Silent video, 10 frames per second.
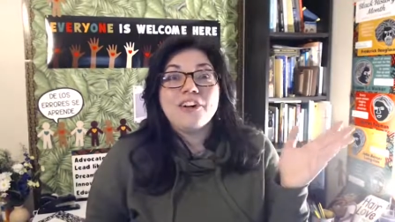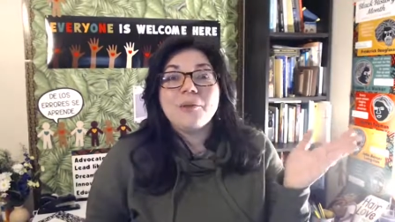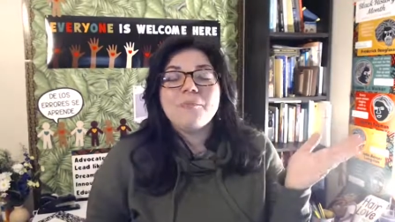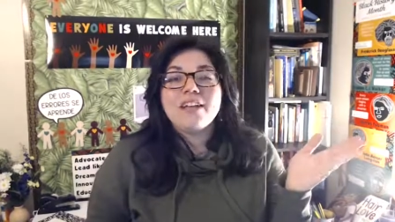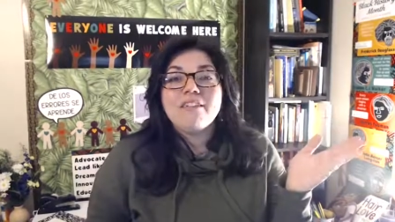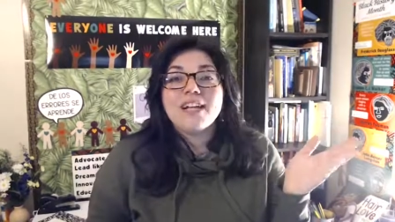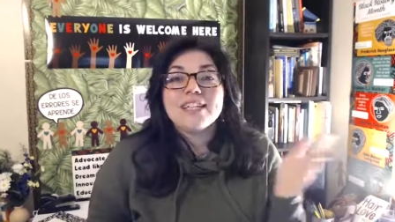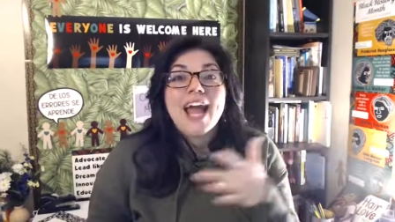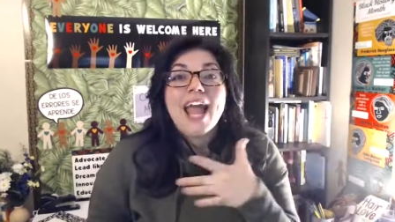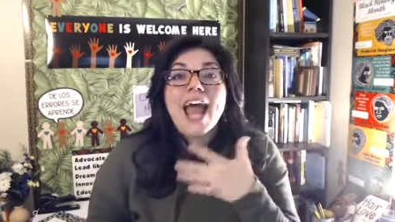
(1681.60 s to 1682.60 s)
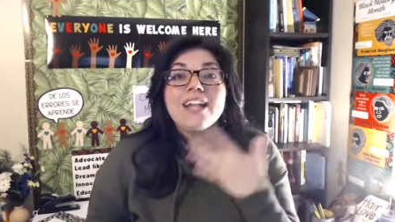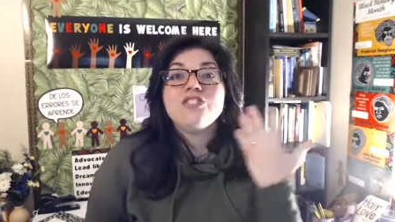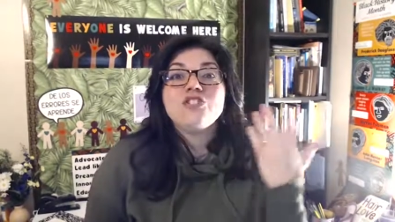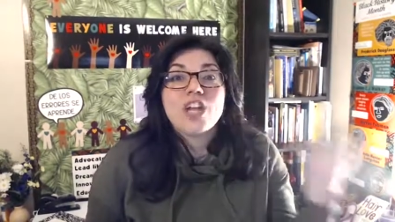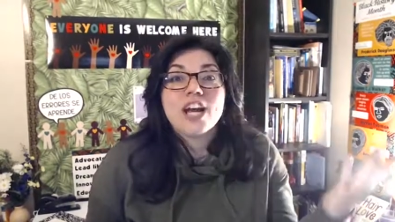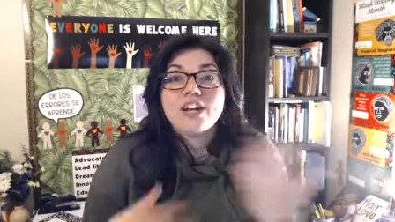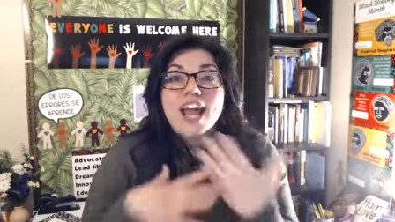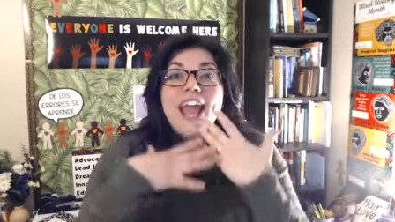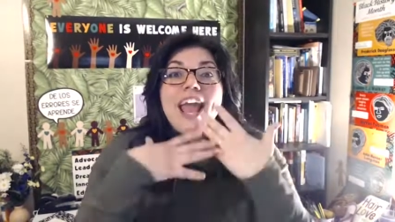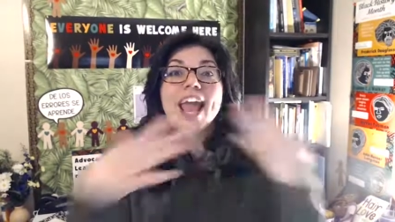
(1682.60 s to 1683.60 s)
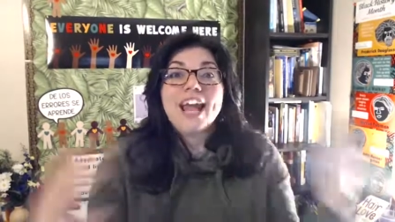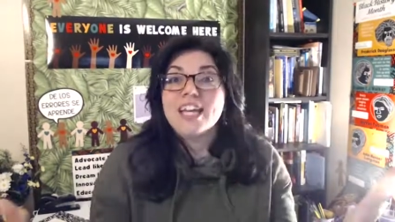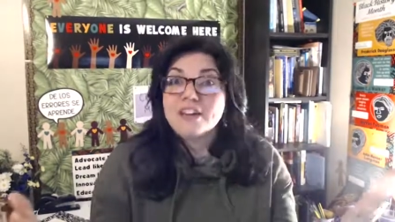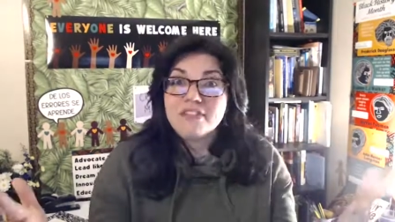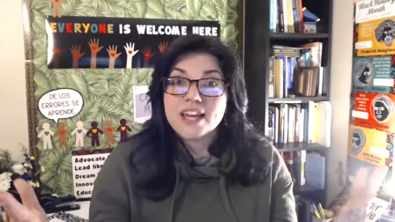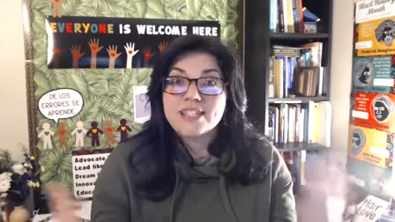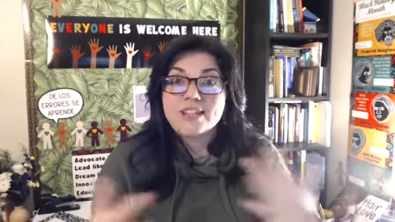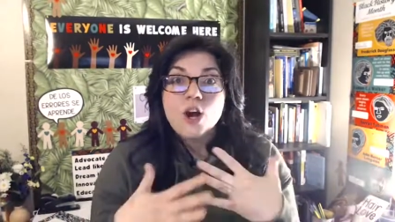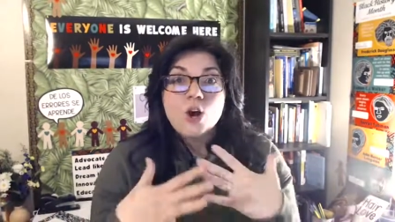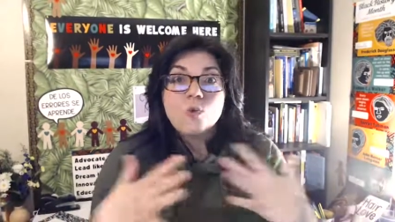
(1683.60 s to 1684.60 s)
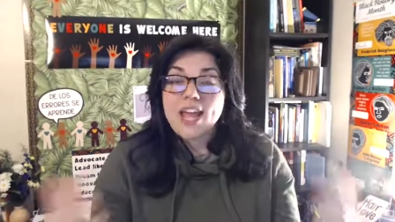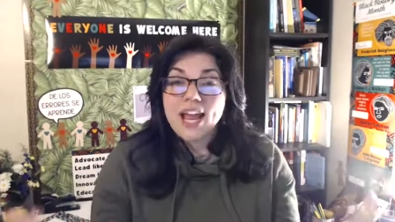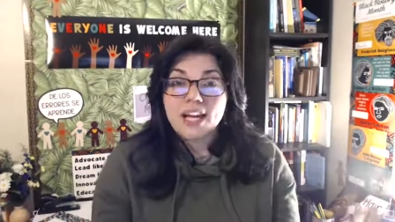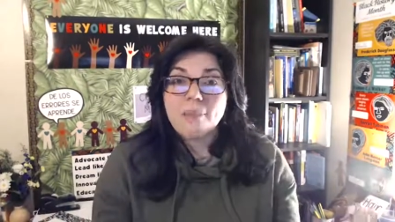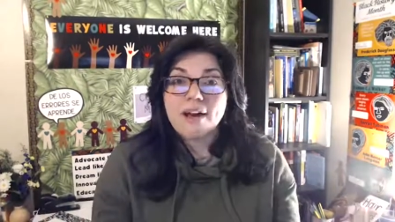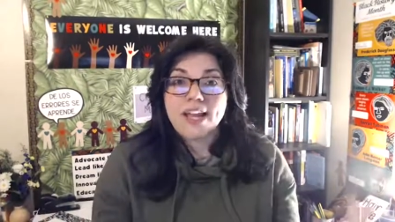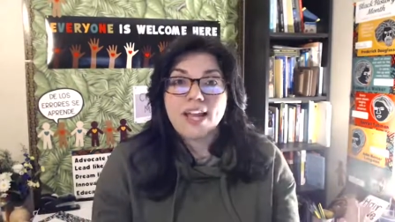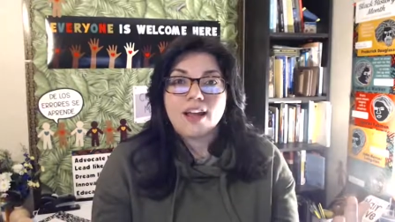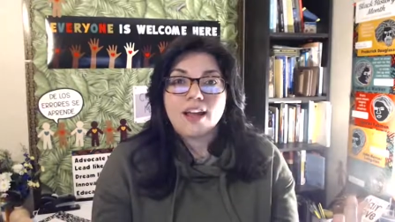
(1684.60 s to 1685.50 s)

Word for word: I couldn't believe it because I hadn't shared any of this with anybody.